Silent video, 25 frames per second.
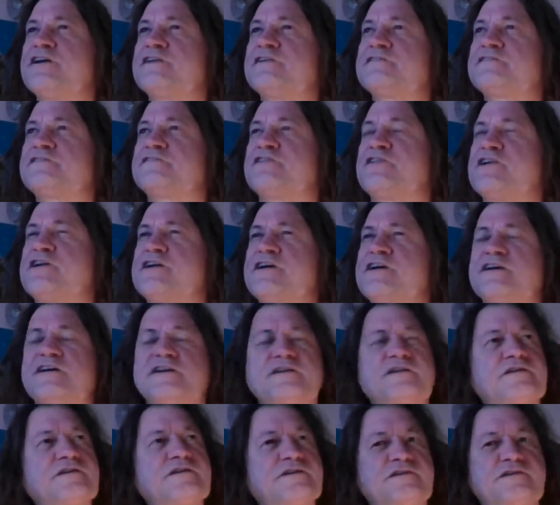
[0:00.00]

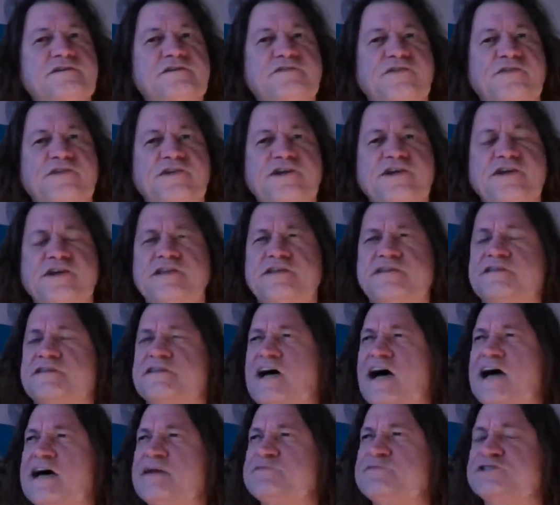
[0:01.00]
three
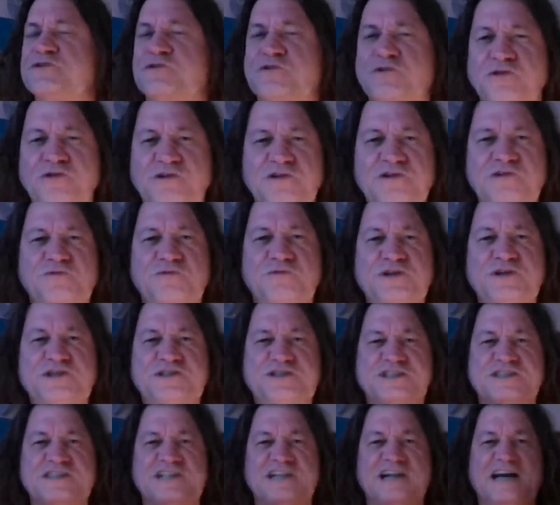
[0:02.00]
times rule,
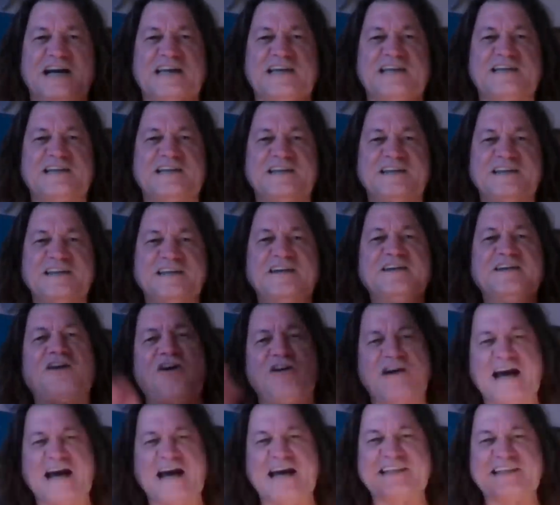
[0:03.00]
which is like,
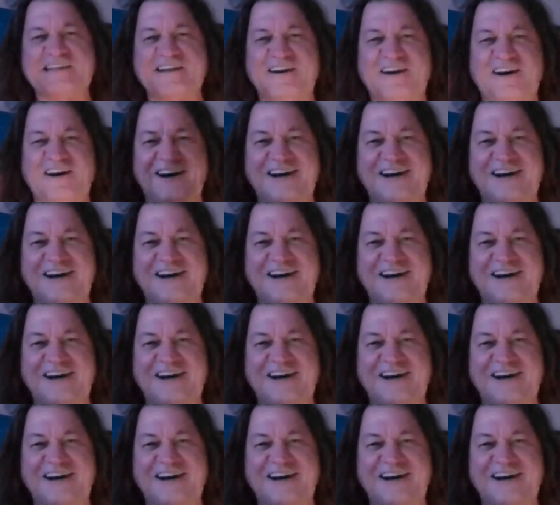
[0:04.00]
all right,